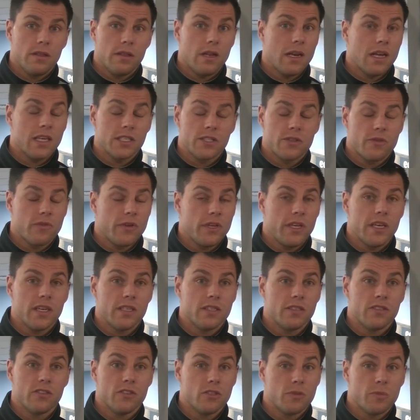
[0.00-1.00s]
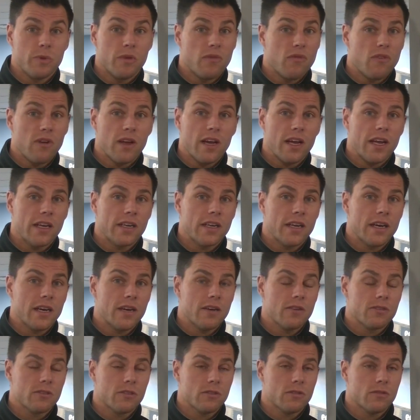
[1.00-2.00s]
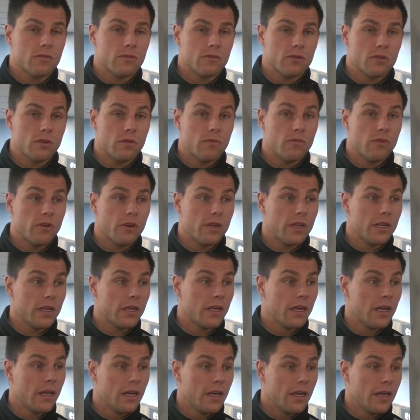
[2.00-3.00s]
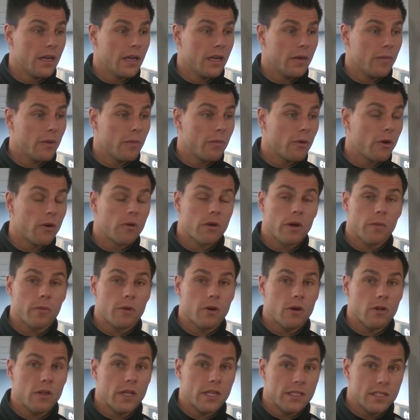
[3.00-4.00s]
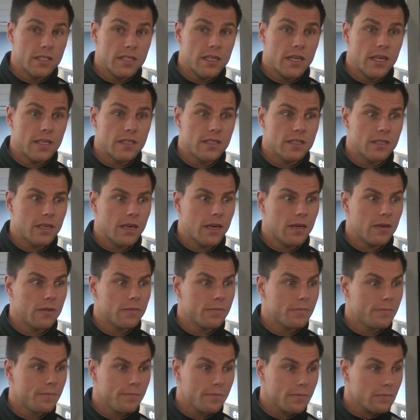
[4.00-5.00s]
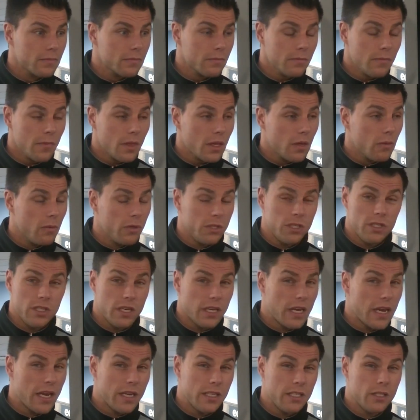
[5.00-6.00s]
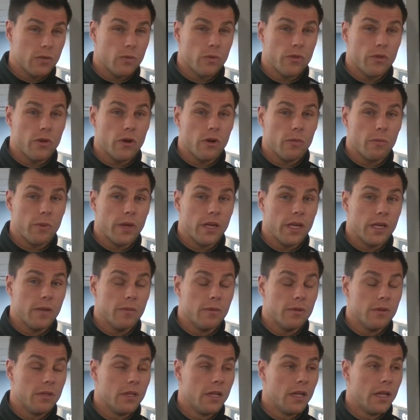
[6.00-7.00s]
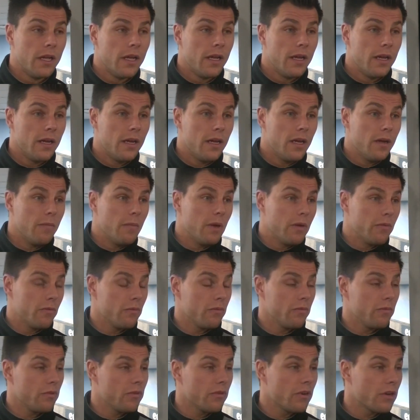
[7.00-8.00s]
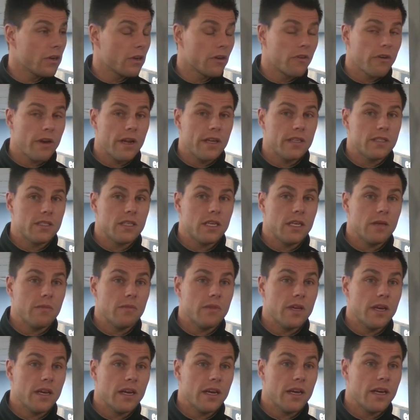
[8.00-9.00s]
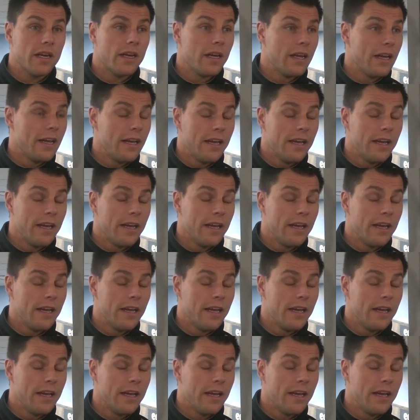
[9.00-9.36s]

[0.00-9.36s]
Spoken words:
last 3 years has just been flying now, so I'm running a program called NCS now, which is engaging with young people. And we've got a great team there,